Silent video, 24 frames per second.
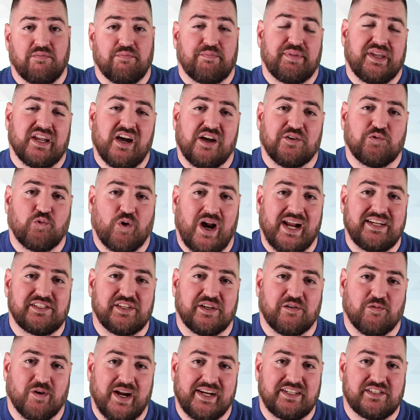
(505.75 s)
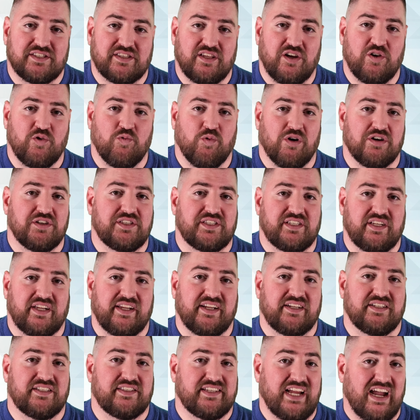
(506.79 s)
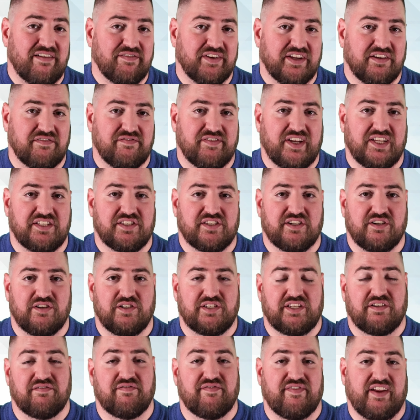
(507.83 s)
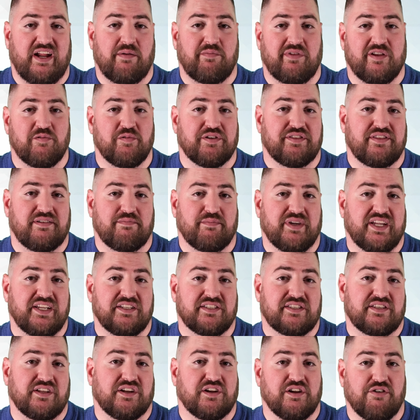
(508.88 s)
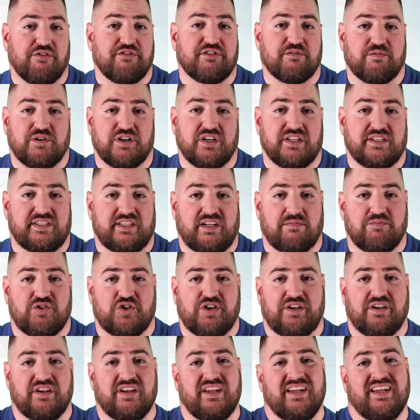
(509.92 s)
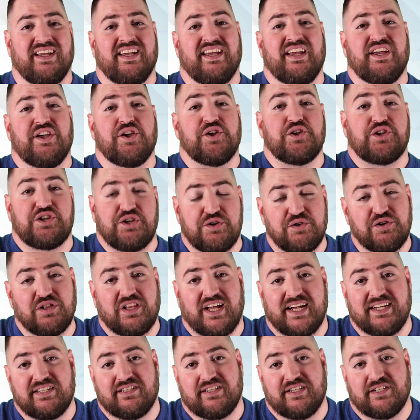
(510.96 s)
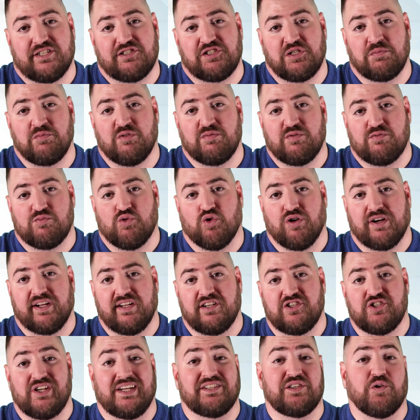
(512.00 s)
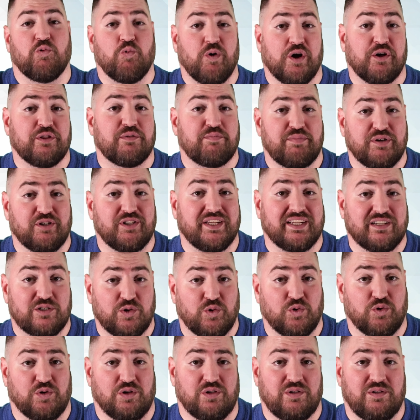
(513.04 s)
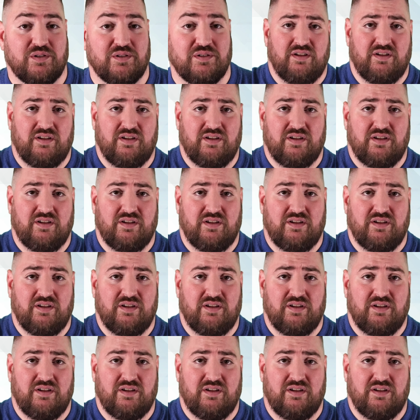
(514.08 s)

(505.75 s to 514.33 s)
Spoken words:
Beyond rising rates though, we're seeing savvy investors and family with the means to go through an assumption utilize the Assumable mortgage as a wealth building tool.